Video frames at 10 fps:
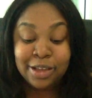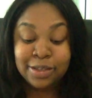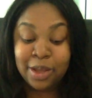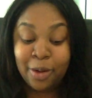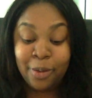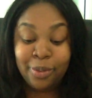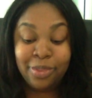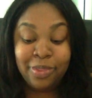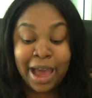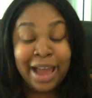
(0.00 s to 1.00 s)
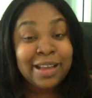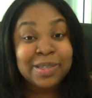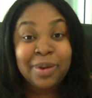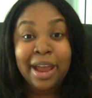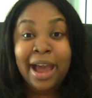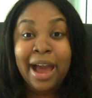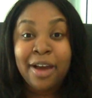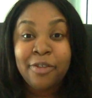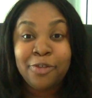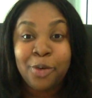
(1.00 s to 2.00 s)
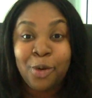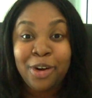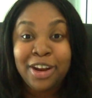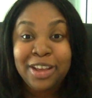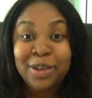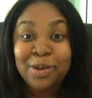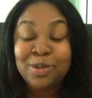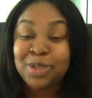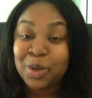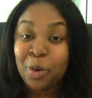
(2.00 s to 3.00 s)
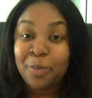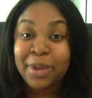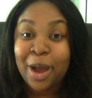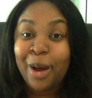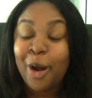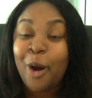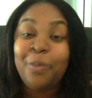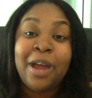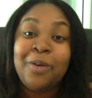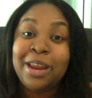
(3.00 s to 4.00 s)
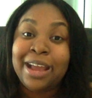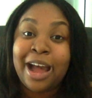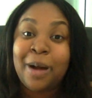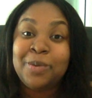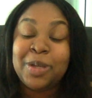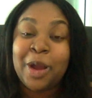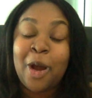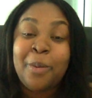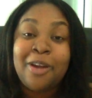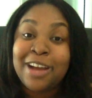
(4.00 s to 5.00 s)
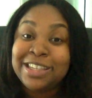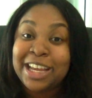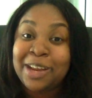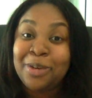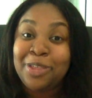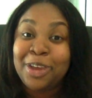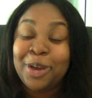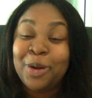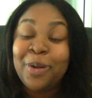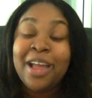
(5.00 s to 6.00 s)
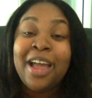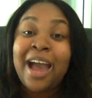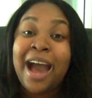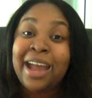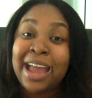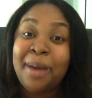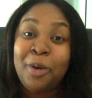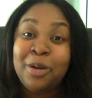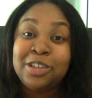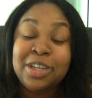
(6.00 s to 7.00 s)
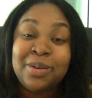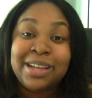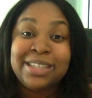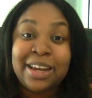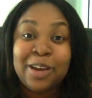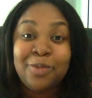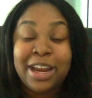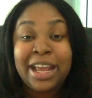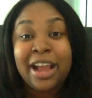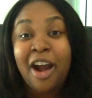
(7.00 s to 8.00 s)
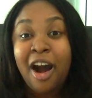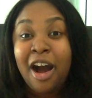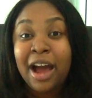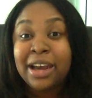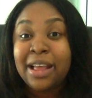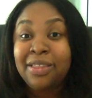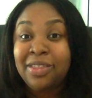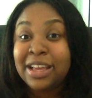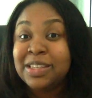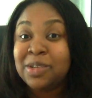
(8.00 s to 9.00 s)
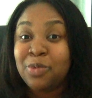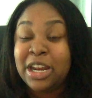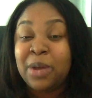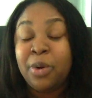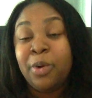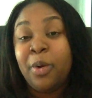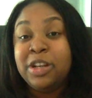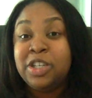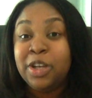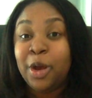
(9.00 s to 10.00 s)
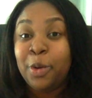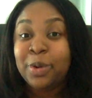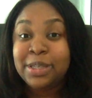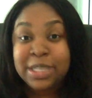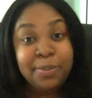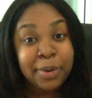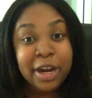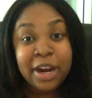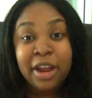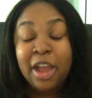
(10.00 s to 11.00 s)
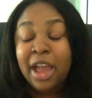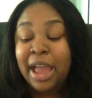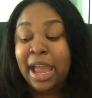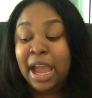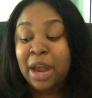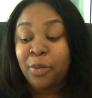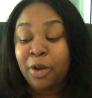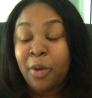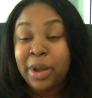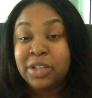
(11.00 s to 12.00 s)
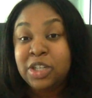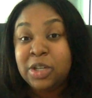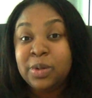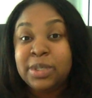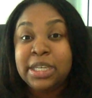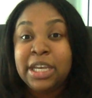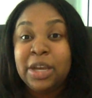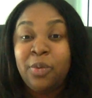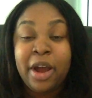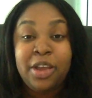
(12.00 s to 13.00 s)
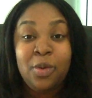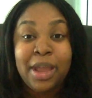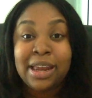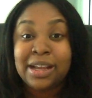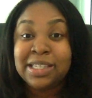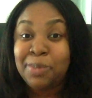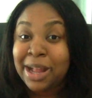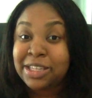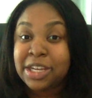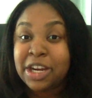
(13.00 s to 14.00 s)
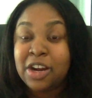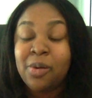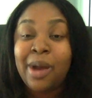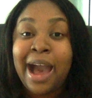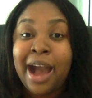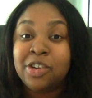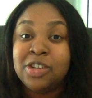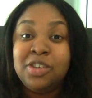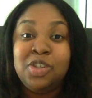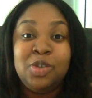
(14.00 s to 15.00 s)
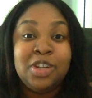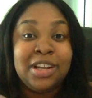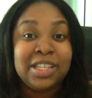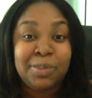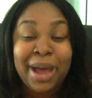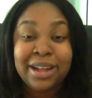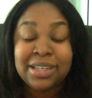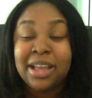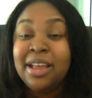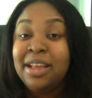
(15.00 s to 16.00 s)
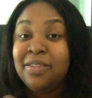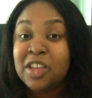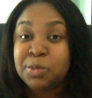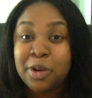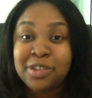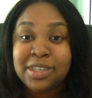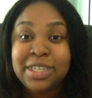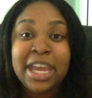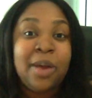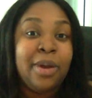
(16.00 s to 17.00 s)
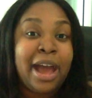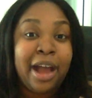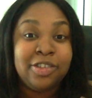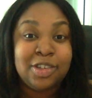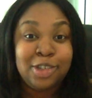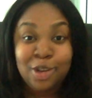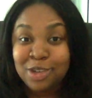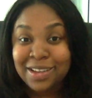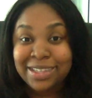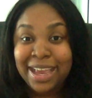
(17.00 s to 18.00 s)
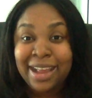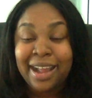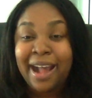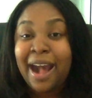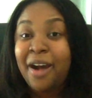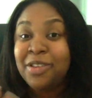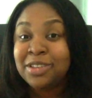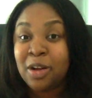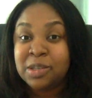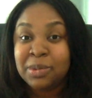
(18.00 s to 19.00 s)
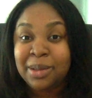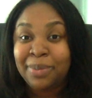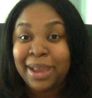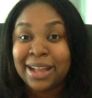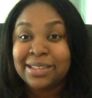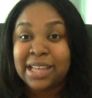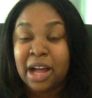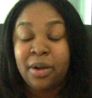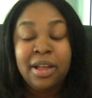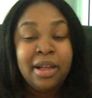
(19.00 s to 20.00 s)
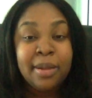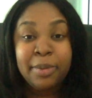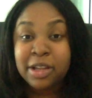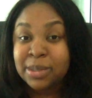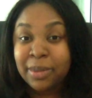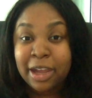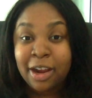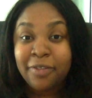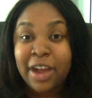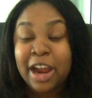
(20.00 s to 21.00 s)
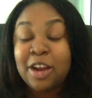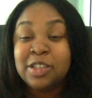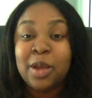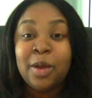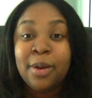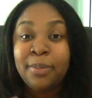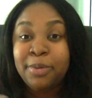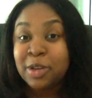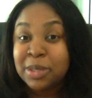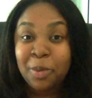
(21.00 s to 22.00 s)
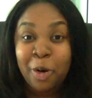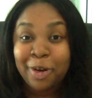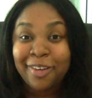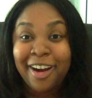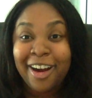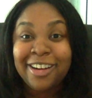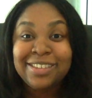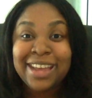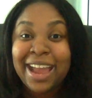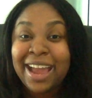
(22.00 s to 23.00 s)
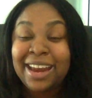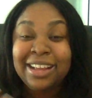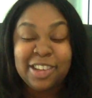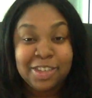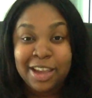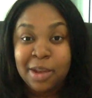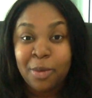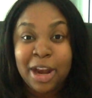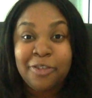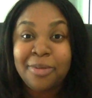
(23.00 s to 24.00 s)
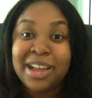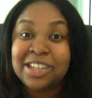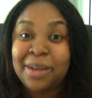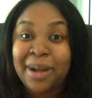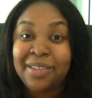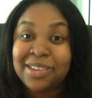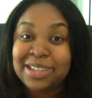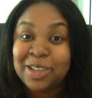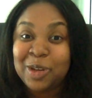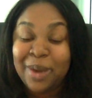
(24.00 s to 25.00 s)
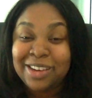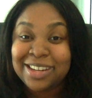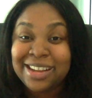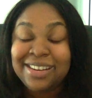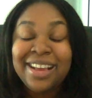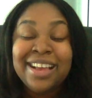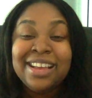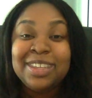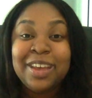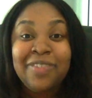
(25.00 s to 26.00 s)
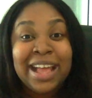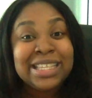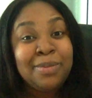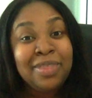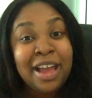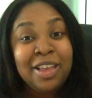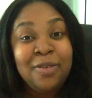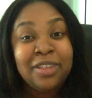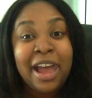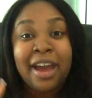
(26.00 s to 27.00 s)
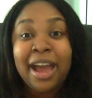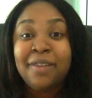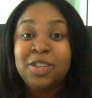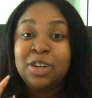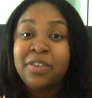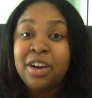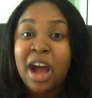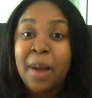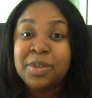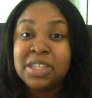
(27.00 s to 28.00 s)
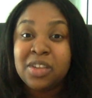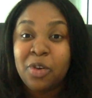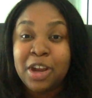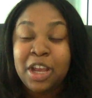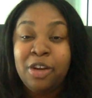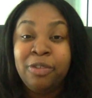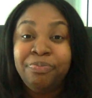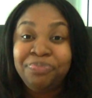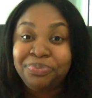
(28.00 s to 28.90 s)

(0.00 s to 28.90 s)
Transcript: So that is what I have for you, Scorpio. I hope that reading helped you. I hope it resonated with you. I am going to do an extended reading on this reading where we're going to go deeper and we're going to see what you can expect here, actions you should expect this person to take, what actions you should take, how this ultimately pans out, pull some clarifiers, pull some oracle cards, and just get you more information about the situation. So if that's something that you'd like, I have two different options for you.